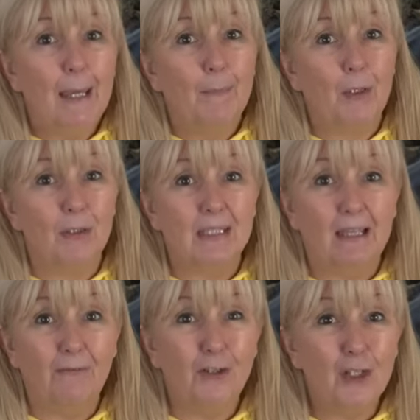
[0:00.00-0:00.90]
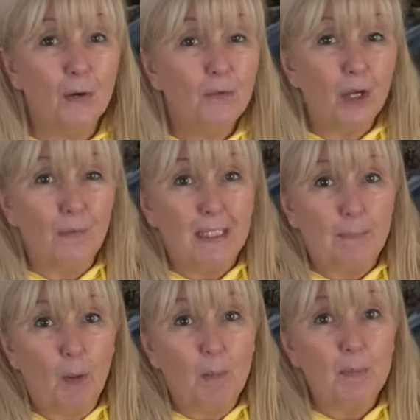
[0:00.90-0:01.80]
Because if you don't know, there's
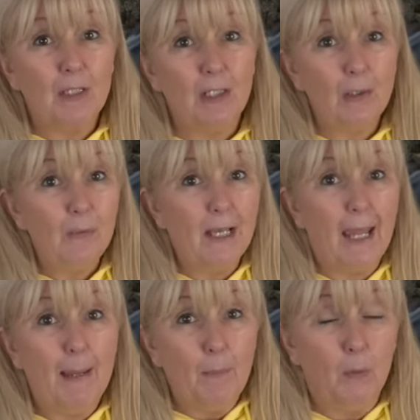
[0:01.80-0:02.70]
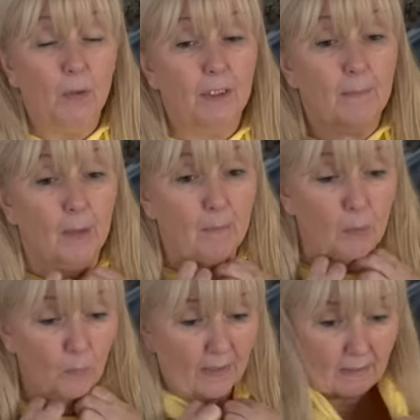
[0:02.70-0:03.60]
problems at Luton Airport at the
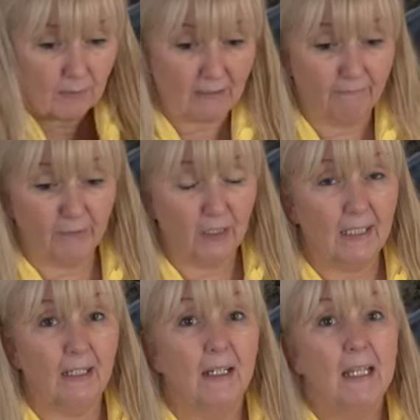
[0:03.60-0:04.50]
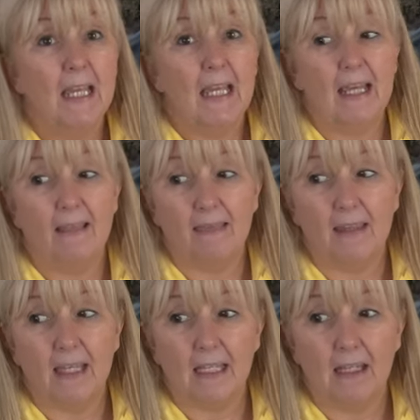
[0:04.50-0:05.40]
moment where there was a fire in
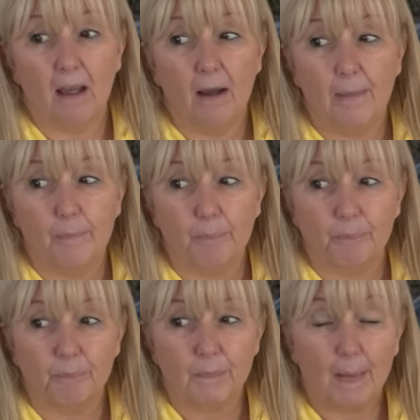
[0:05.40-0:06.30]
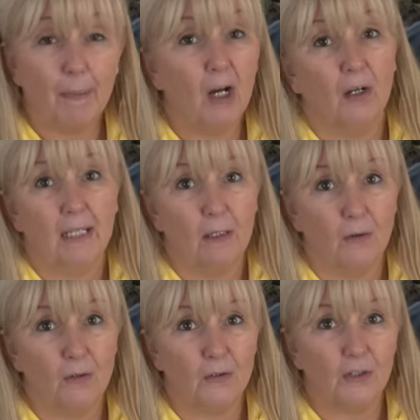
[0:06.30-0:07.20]
the parking
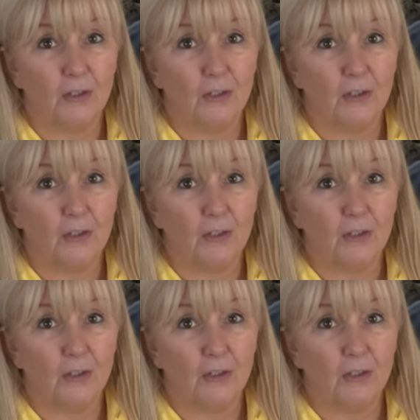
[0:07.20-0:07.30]
lots.